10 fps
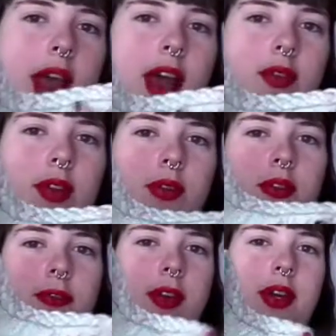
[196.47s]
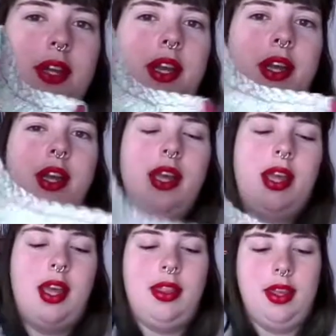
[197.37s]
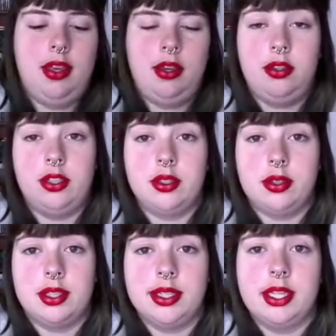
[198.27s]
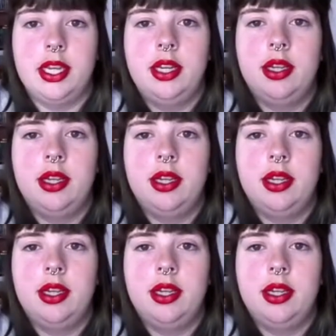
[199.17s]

halfway through the foot and then it'll just look silly.